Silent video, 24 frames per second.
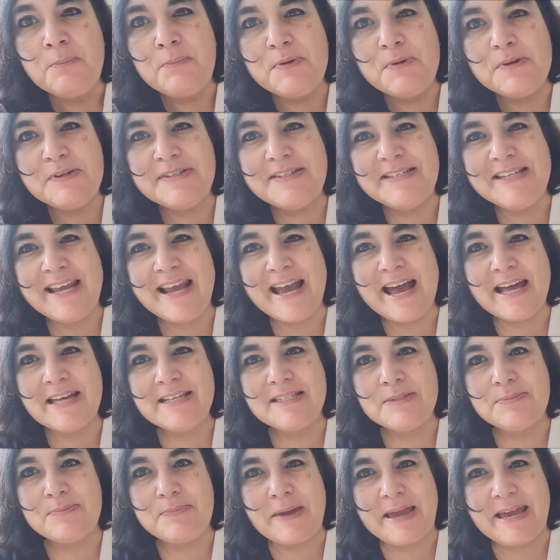Breezy
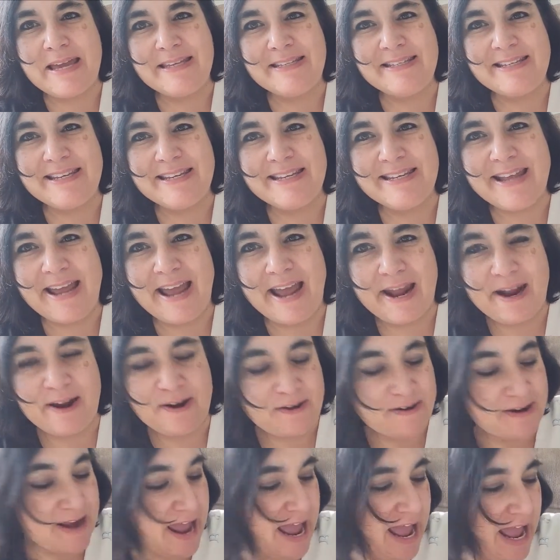has painted
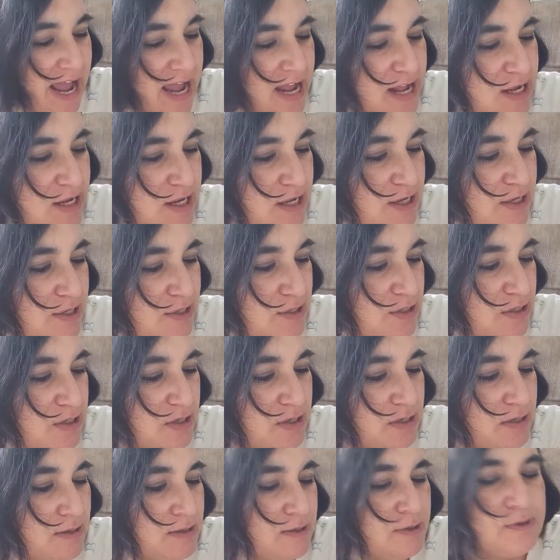hair and
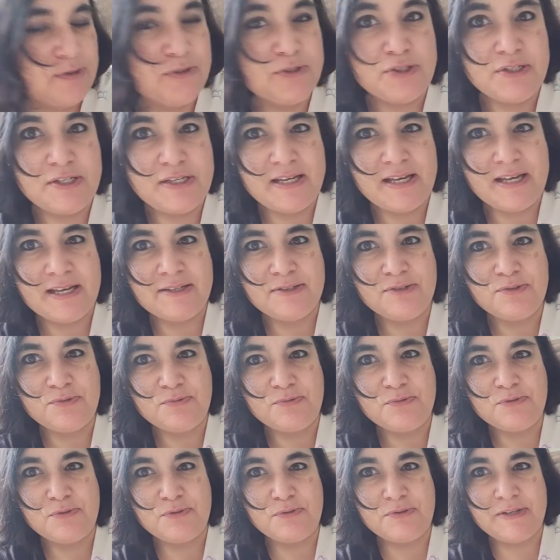she has
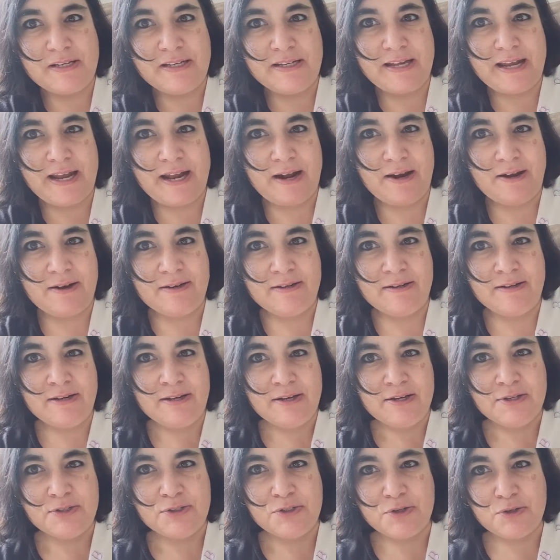rooted hair.
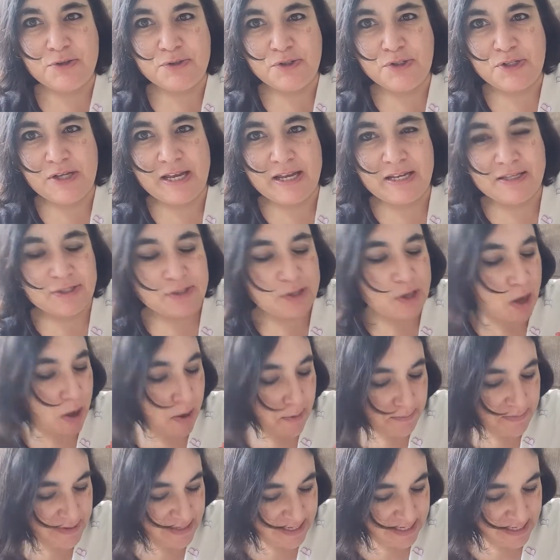So she has
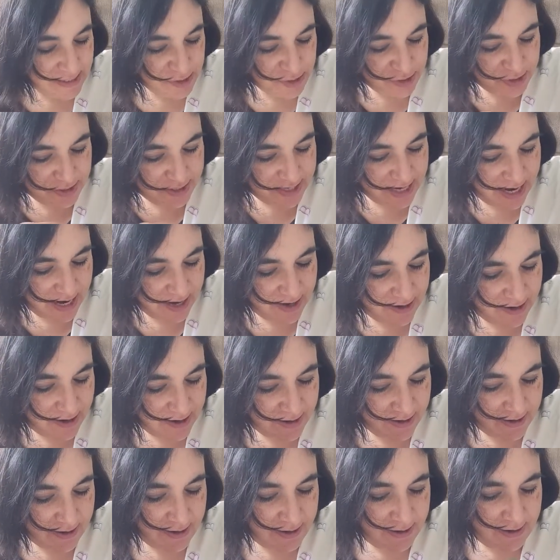combination hair.
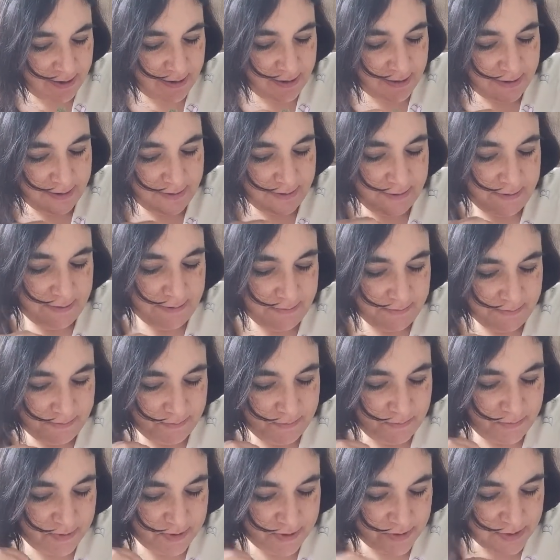
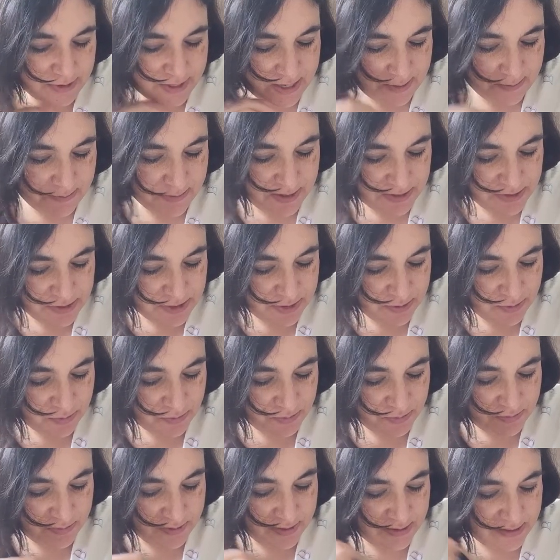Which I bet
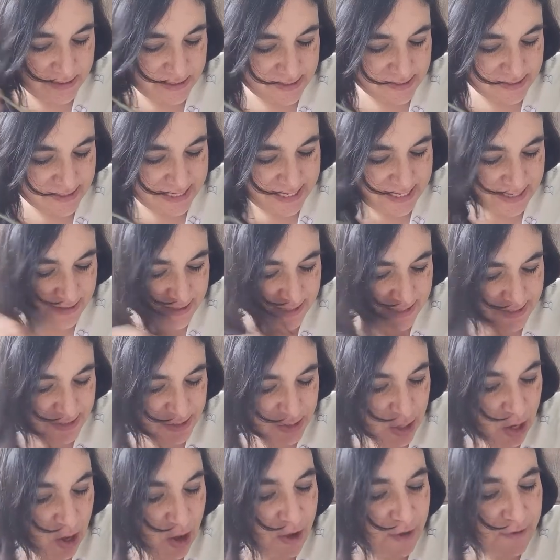you when I take this
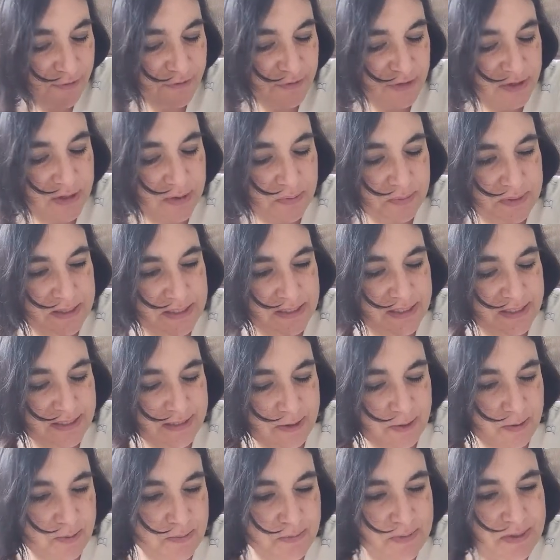off, it'll be
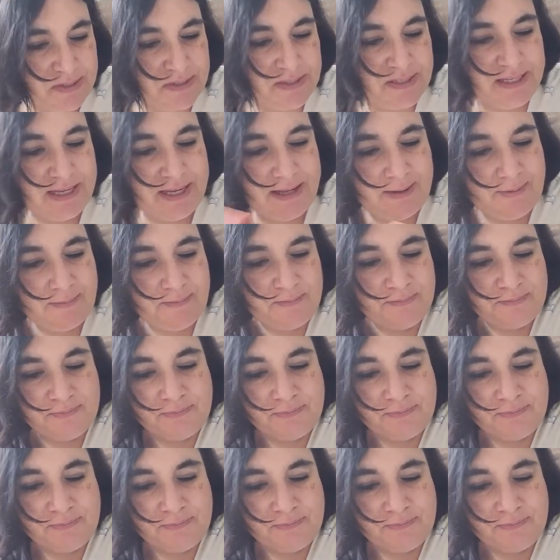so messy.